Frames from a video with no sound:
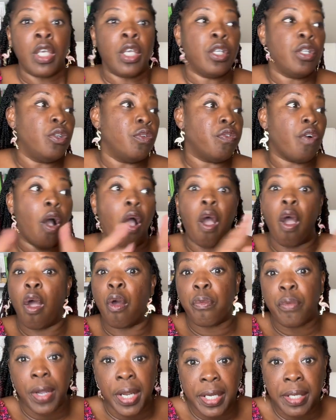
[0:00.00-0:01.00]
You've
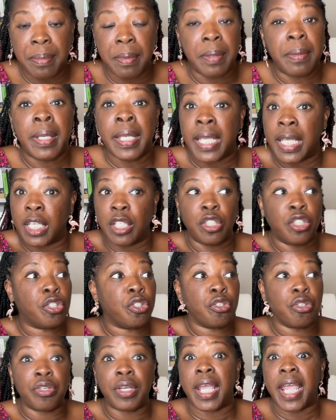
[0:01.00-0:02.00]
already
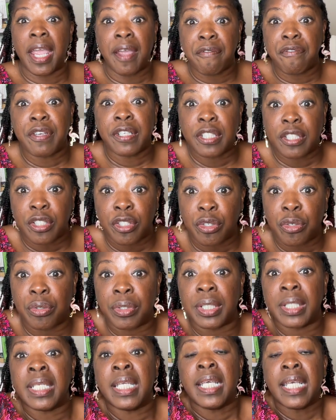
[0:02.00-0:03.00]
ensured every
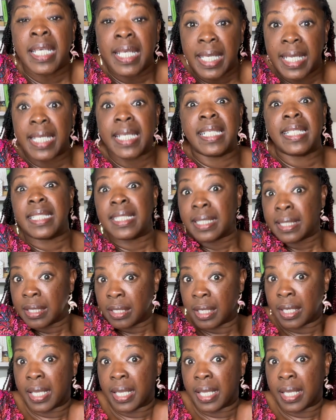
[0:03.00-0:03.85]
student is